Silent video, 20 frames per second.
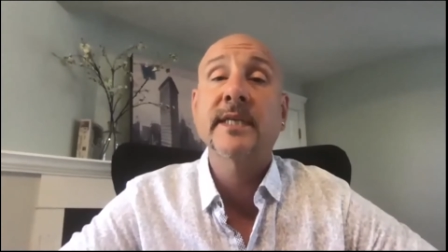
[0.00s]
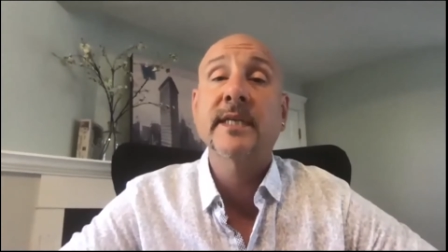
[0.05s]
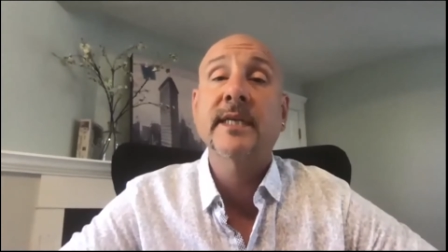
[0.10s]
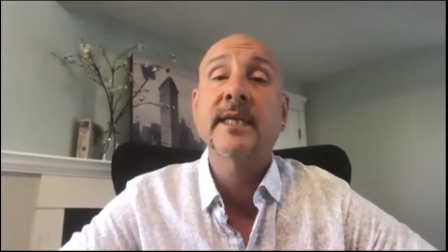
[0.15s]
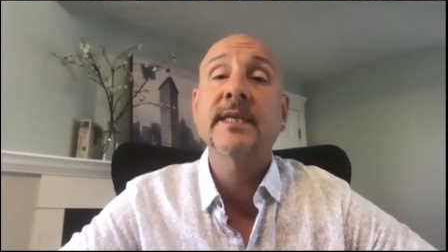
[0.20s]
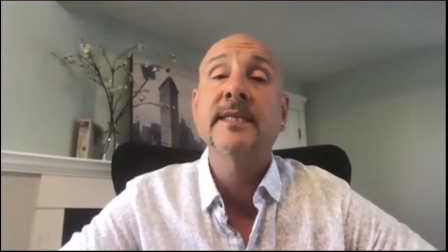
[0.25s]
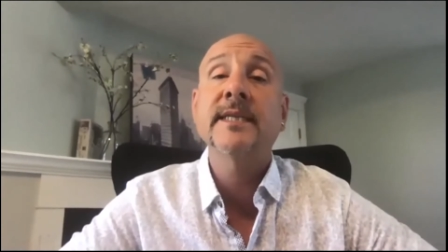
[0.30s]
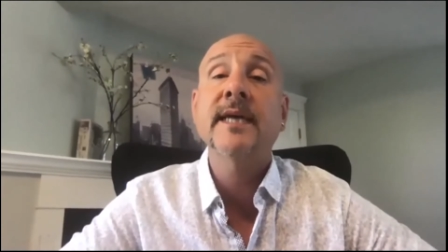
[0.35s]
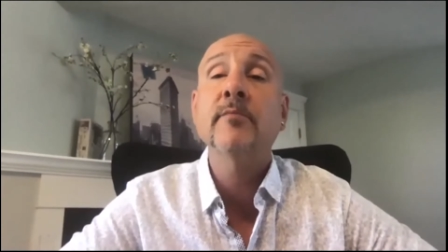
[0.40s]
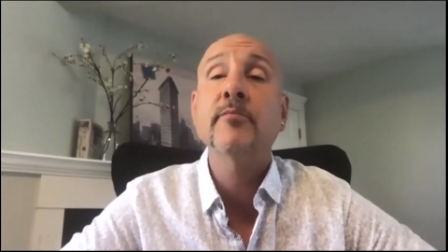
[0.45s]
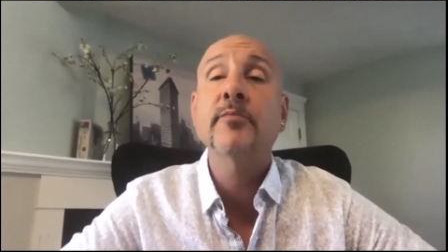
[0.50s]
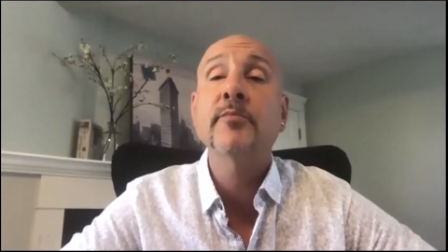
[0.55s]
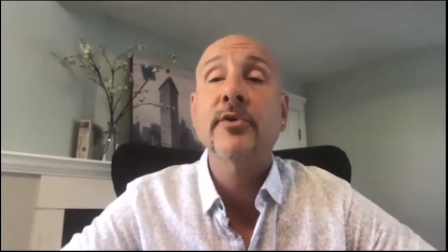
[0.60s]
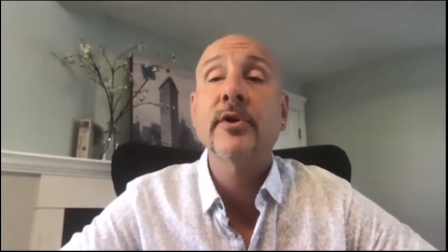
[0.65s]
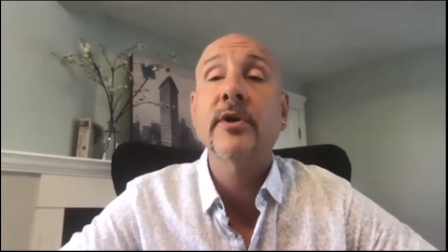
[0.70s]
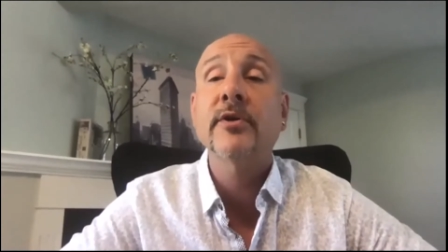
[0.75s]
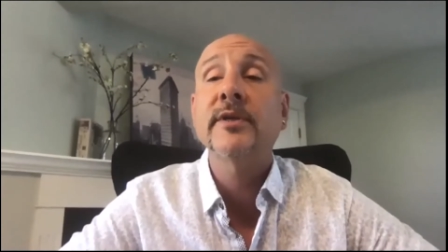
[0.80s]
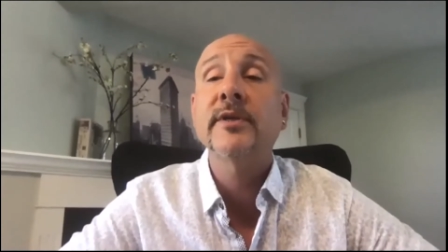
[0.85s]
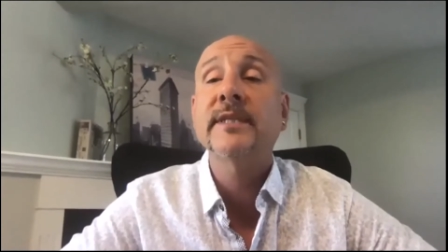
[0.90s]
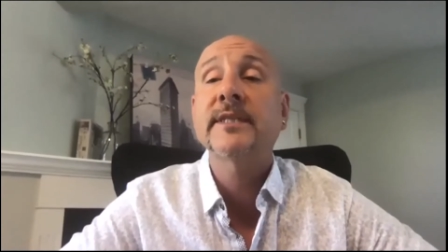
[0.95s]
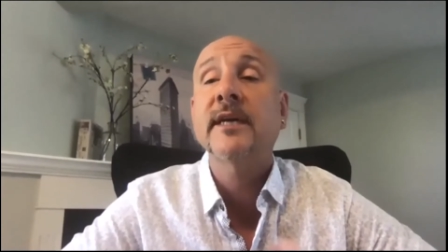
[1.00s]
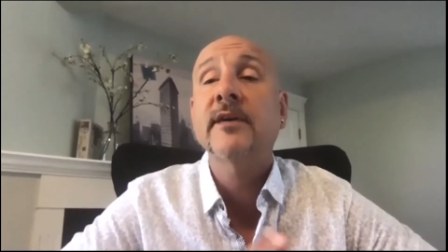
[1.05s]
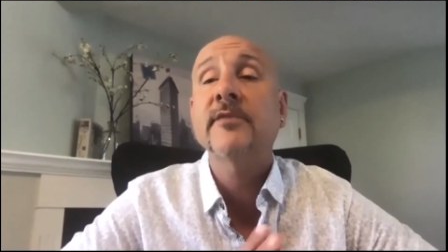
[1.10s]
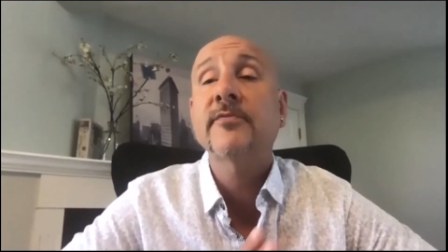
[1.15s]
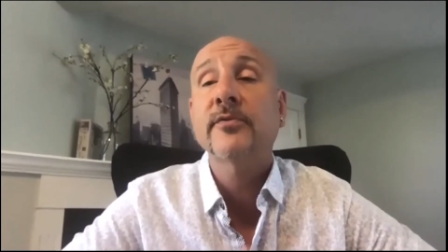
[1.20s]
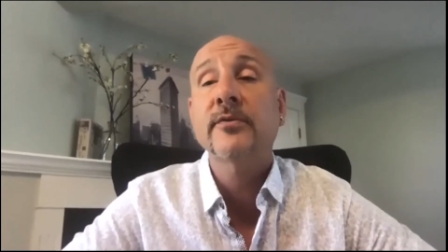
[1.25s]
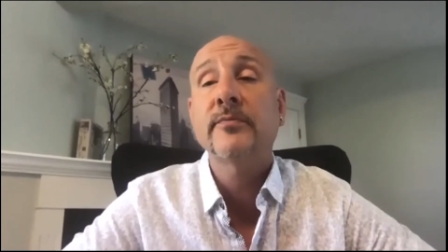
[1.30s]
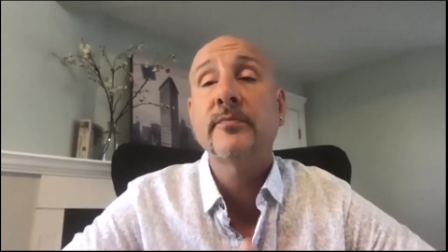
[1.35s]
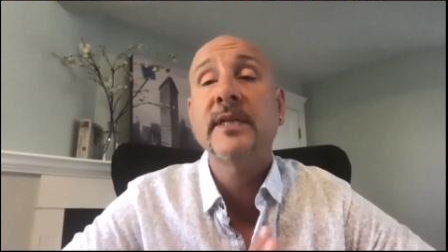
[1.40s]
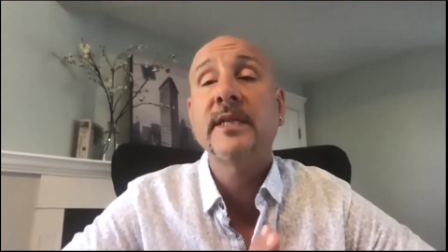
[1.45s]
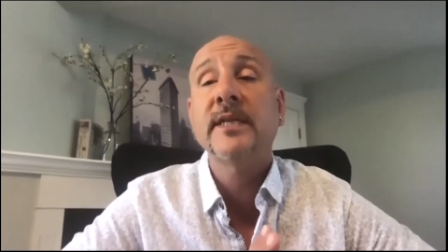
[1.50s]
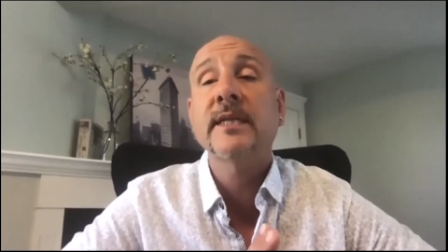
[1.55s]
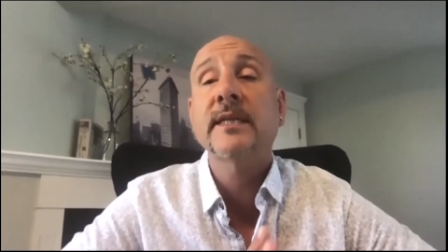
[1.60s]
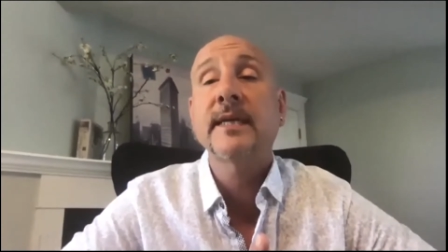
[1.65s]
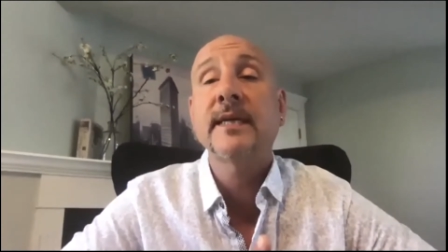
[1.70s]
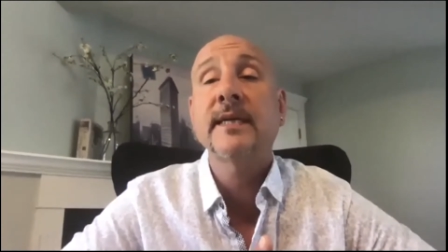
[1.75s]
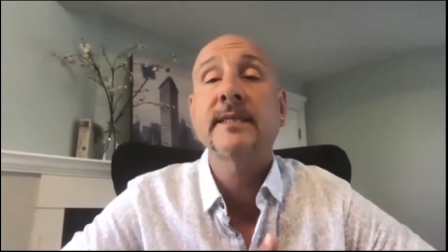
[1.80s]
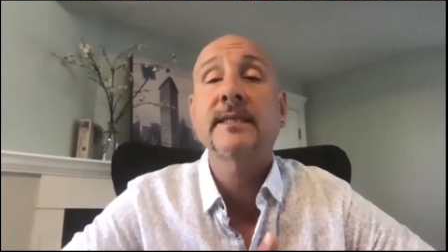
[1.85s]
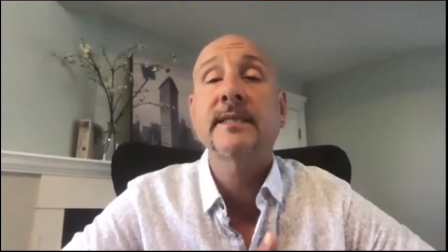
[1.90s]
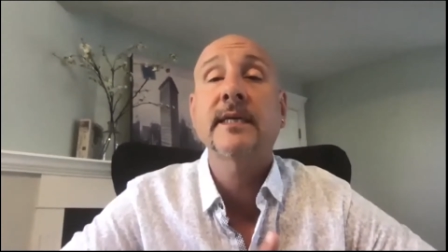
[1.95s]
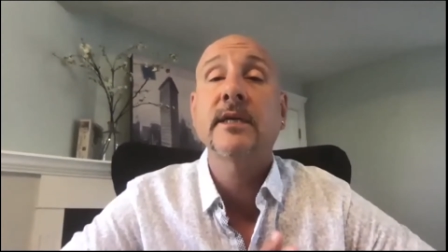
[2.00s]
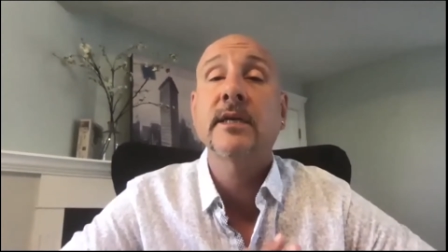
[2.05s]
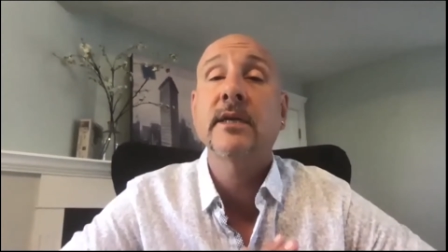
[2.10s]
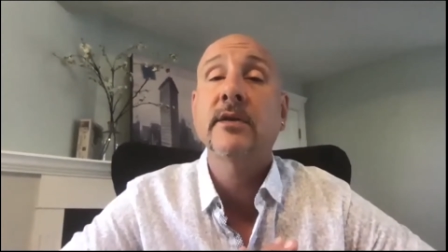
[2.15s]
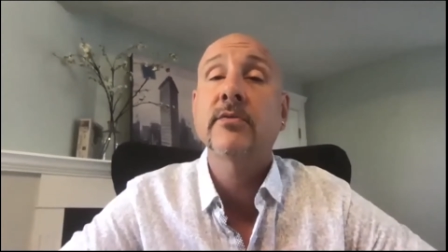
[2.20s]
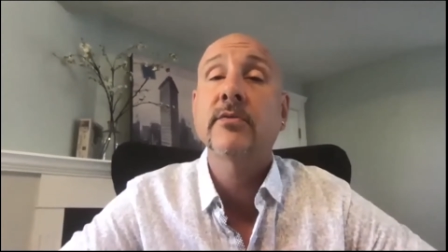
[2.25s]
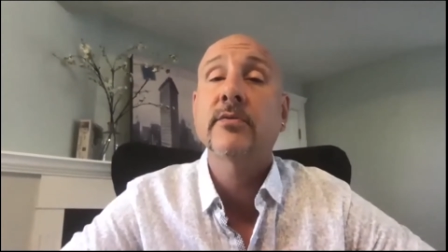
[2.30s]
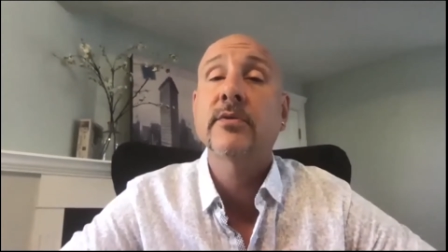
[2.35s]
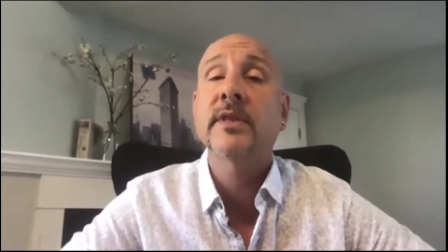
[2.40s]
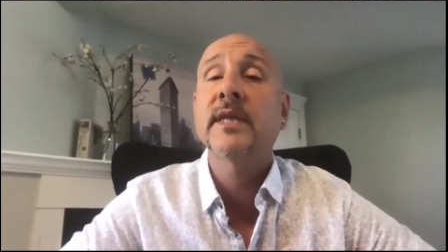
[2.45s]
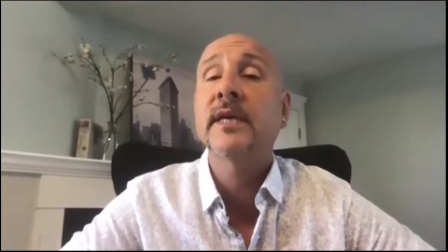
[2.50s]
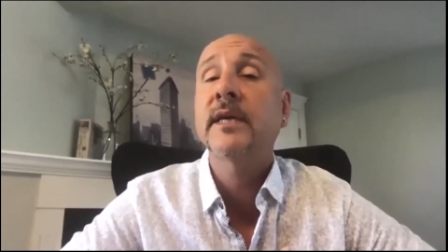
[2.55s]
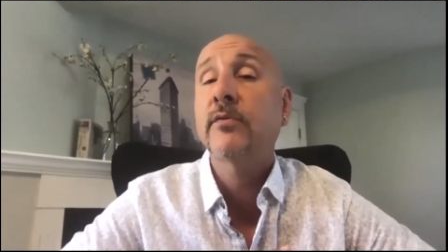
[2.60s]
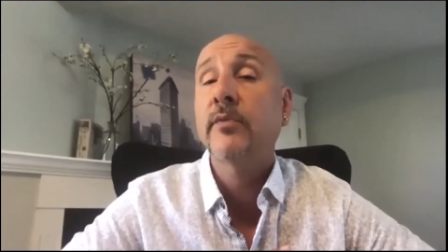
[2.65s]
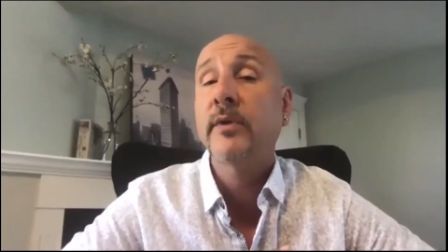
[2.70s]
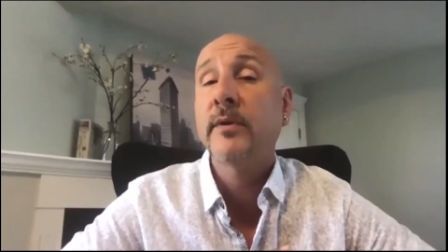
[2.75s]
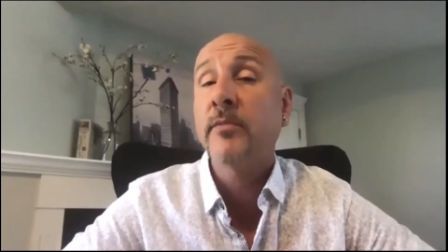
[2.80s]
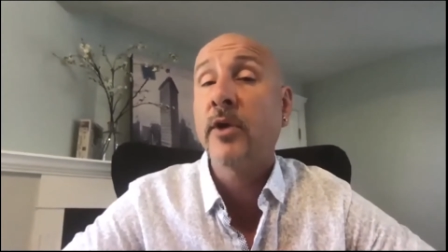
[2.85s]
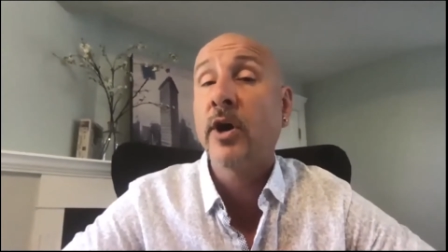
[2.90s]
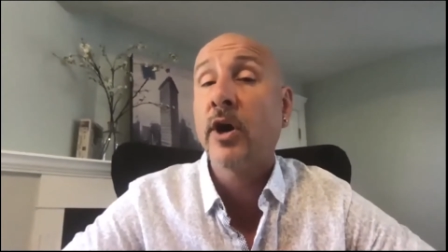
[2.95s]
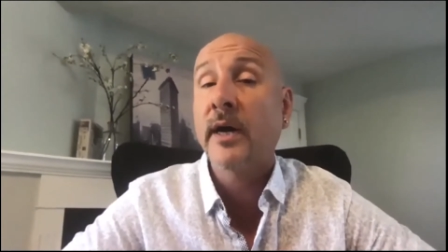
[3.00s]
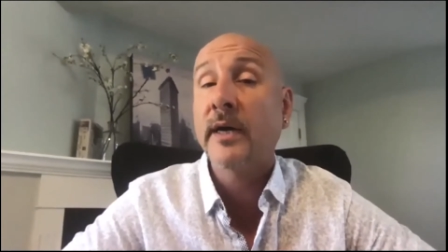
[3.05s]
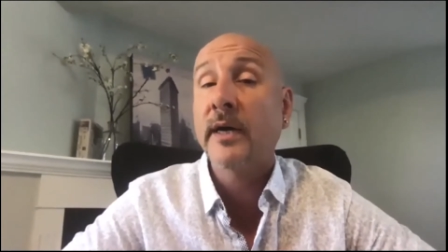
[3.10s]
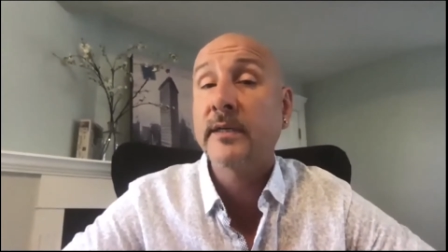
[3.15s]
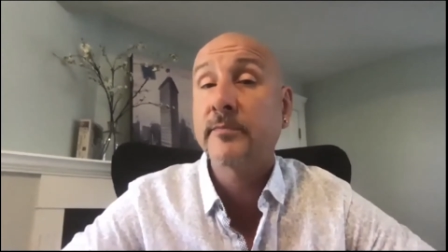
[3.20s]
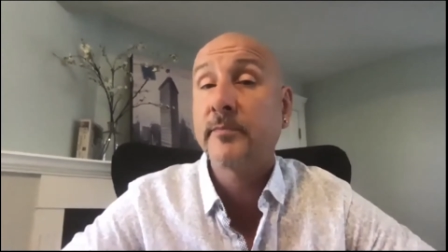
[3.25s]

contemporary stuff would be the things that you think we bought